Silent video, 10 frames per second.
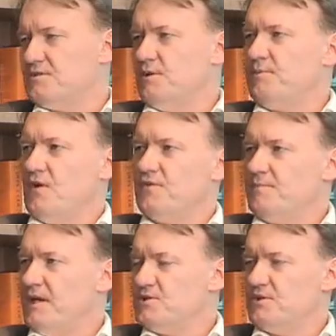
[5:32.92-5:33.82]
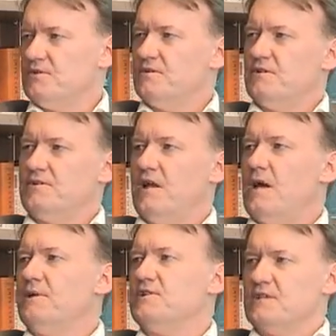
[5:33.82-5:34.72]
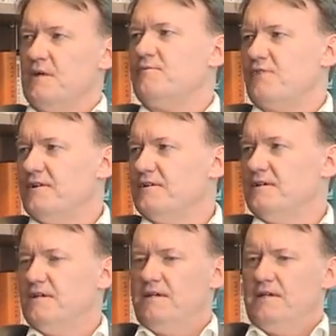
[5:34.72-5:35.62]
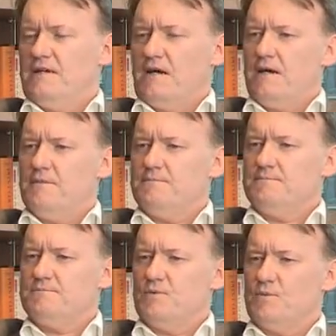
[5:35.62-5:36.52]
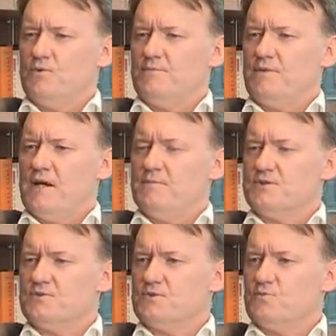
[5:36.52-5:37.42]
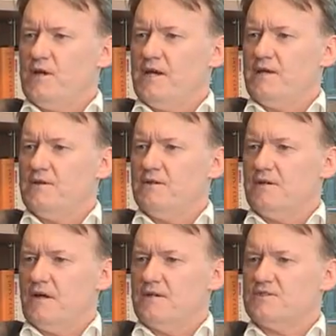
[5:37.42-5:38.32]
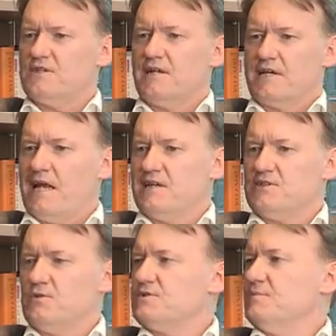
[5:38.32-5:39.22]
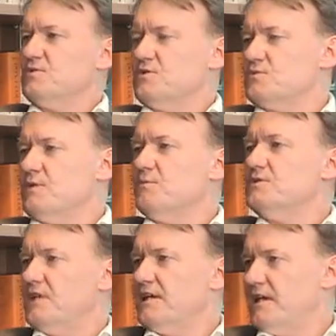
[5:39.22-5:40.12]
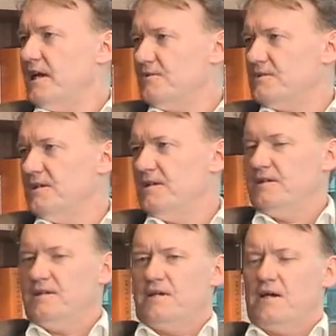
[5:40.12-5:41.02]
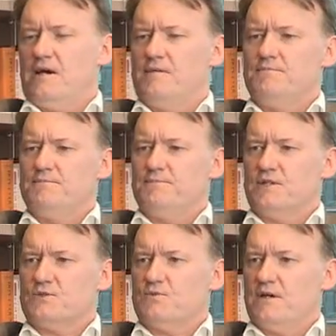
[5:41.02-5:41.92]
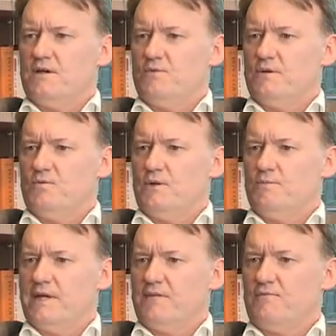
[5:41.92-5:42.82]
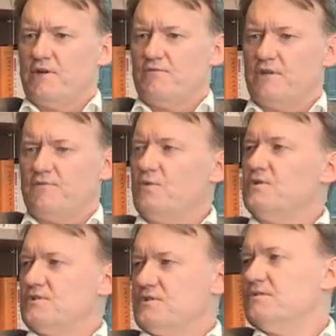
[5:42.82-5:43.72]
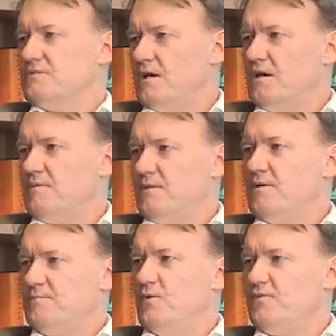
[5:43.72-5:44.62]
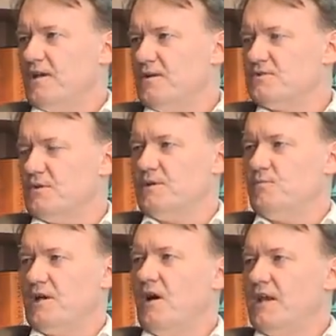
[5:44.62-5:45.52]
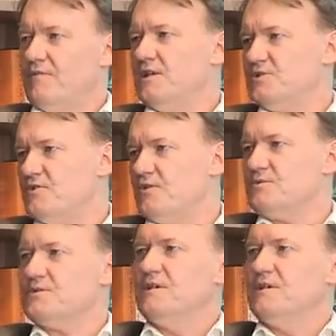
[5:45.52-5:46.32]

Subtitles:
and we pay off the pension liability up front, but we wouldn't buy a business where cyclicality or some sort of swing would take it out, because we make a very, very focused portfolio, so we can't have any zeros.